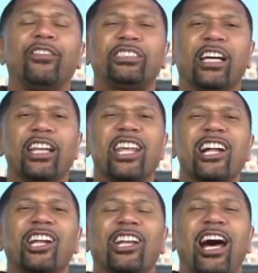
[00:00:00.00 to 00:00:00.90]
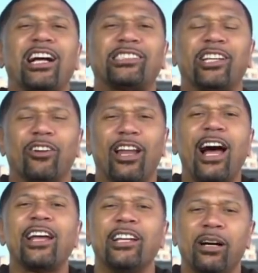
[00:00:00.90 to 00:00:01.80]
of a sudden it unlocks their
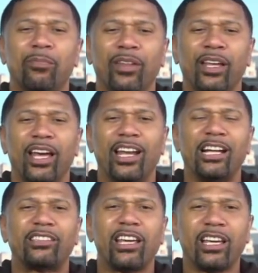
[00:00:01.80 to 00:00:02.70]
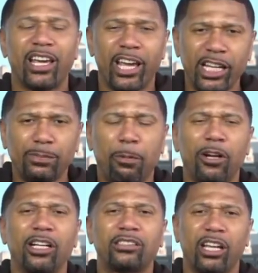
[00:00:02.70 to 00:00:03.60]
lineup. And I think his
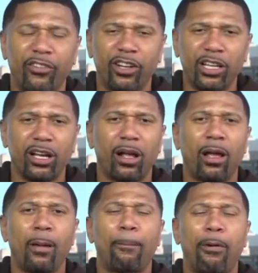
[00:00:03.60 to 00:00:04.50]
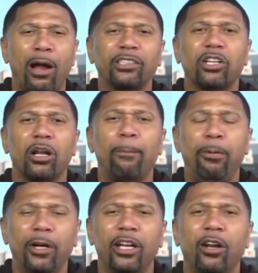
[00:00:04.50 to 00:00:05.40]
productivity probably is going to
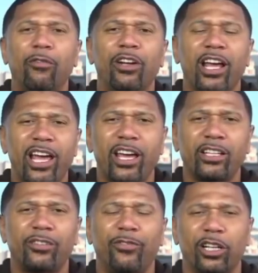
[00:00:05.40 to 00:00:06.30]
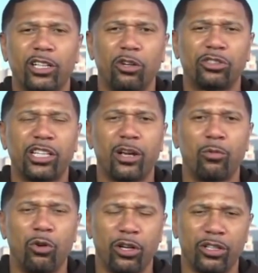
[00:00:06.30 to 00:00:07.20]
put it over the edge for the Golden State
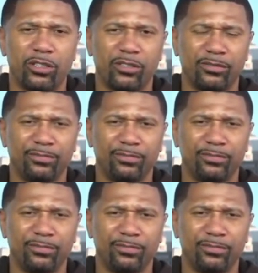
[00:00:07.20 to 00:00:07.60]
Warriors.